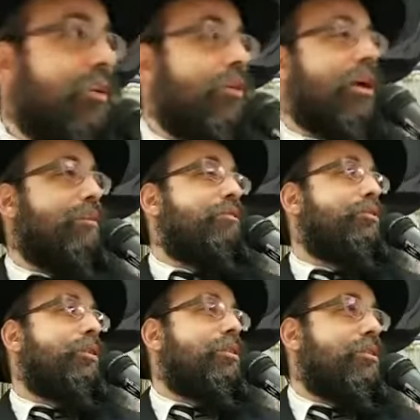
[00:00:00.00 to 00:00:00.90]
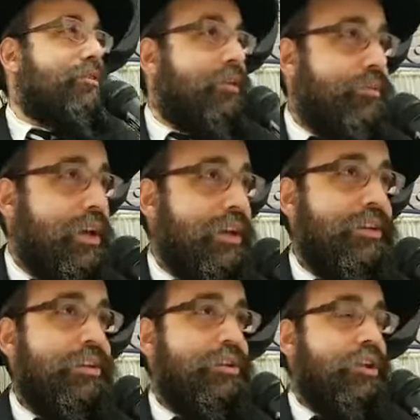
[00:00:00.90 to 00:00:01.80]
Welcome everyone to
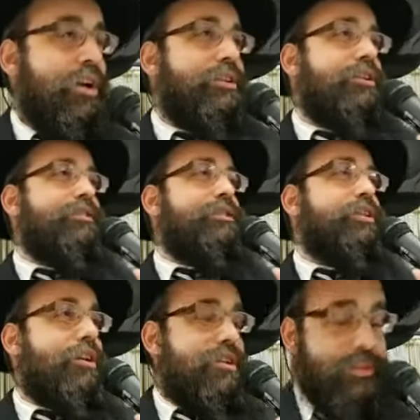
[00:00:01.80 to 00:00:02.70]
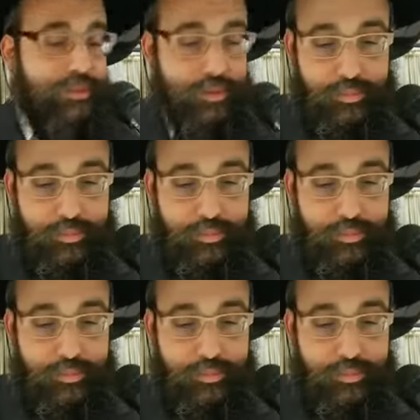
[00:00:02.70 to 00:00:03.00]
Farbrengen, Good Yantiv, Good Yantiv.